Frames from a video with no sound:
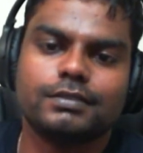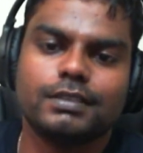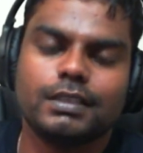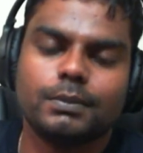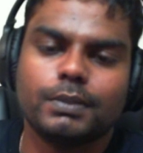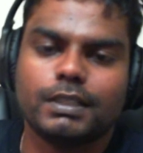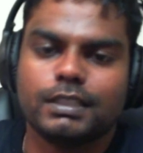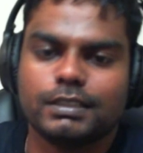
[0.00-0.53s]

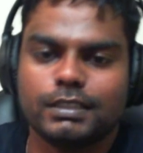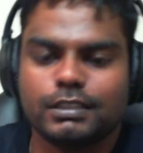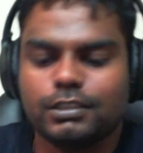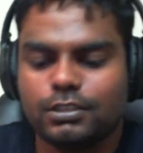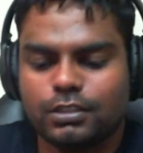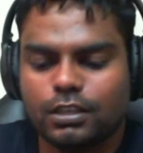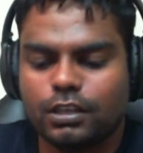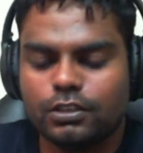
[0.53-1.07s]
because it
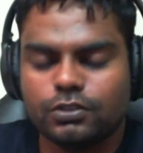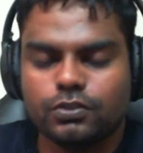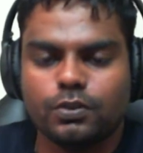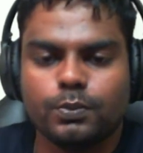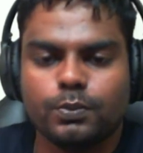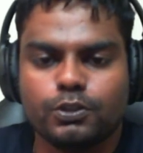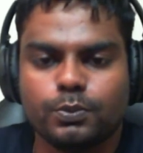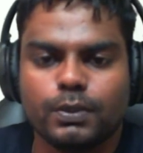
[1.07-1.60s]
just costs so
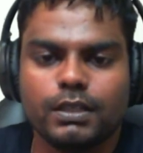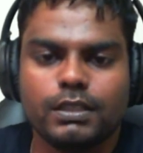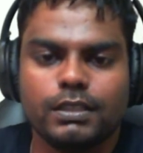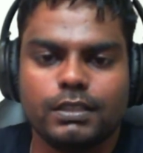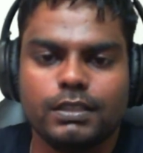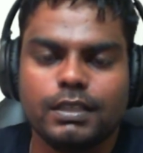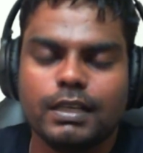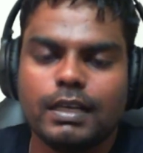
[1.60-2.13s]
much
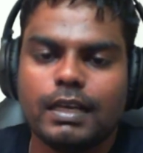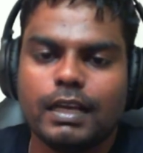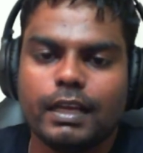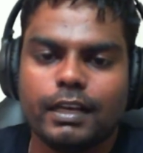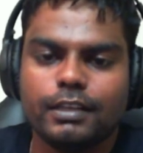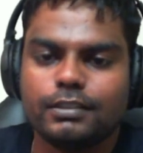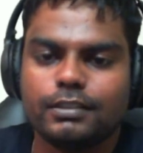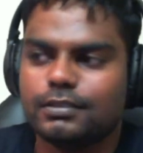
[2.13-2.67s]
money and
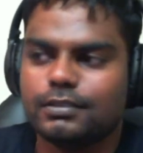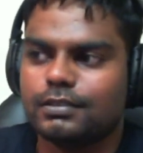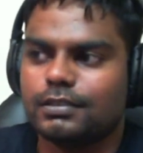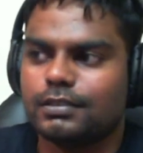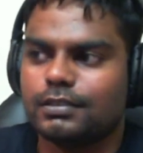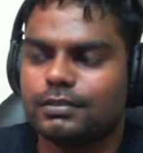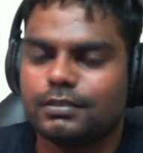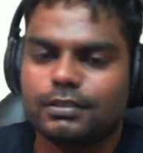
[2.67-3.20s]

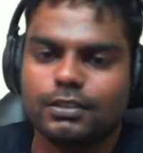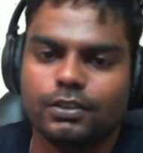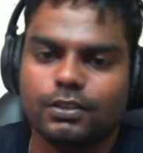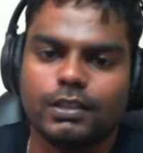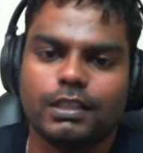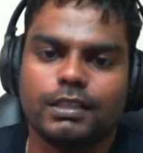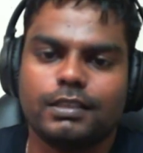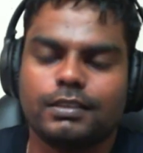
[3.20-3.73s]
it's, you know,
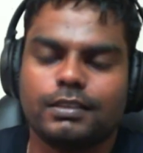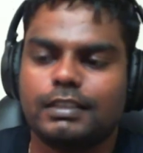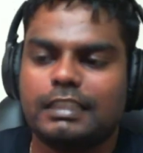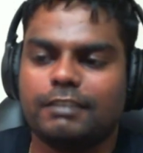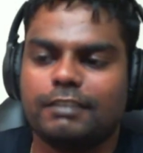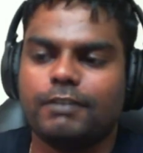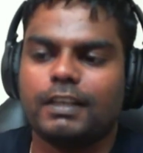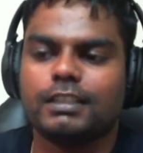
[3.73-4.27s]
like it's
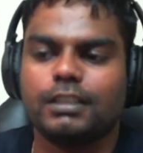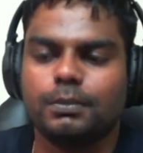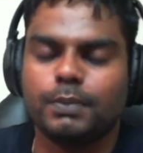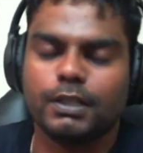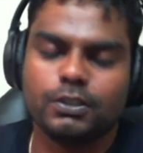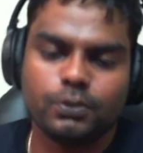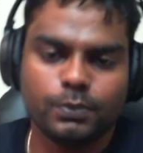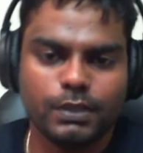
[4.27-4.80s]
affected by
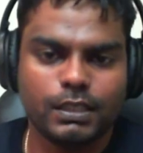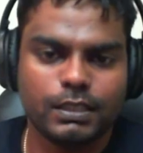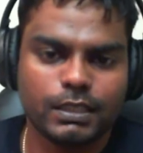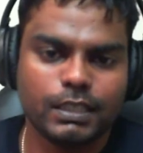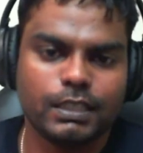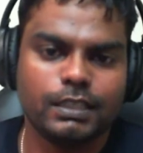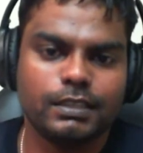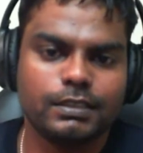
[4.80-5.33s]
too many
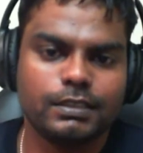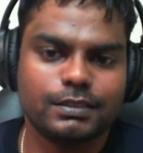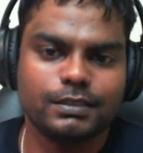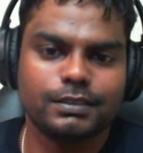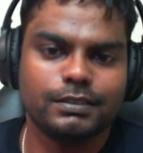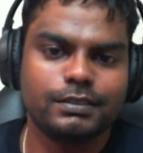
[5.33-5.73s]
things. And